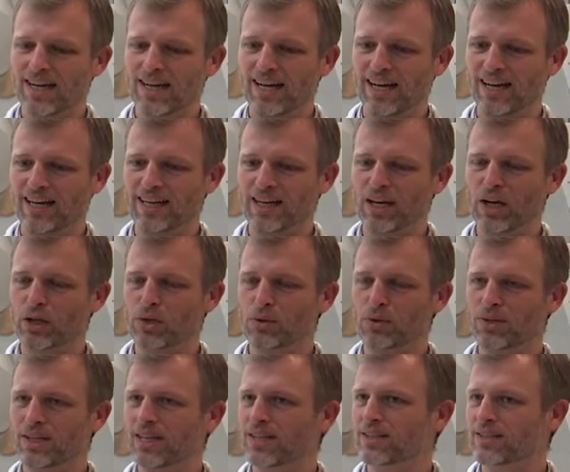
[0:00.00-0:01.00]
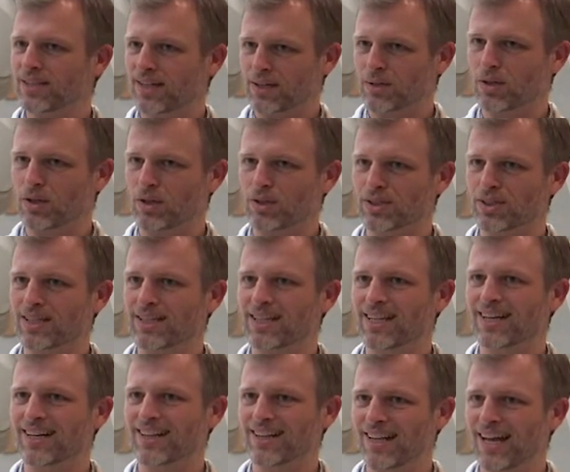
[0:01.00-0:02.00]
a unique technology in
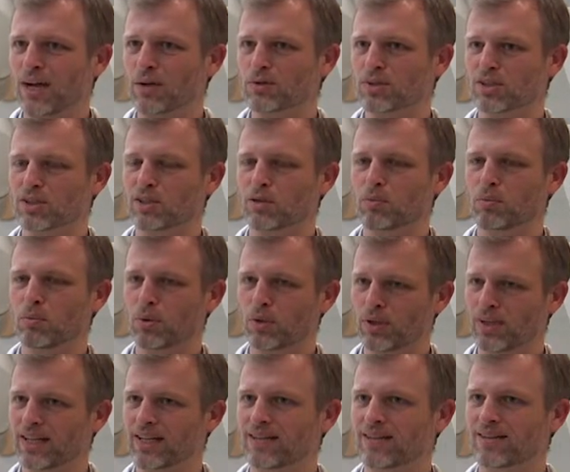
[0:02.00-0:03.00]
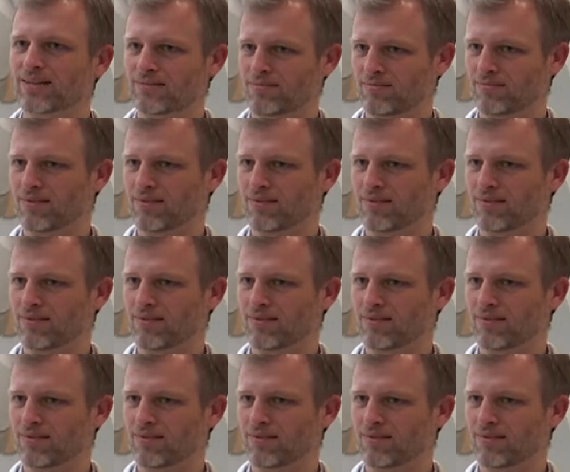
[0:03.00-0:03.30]
that it allows us to put in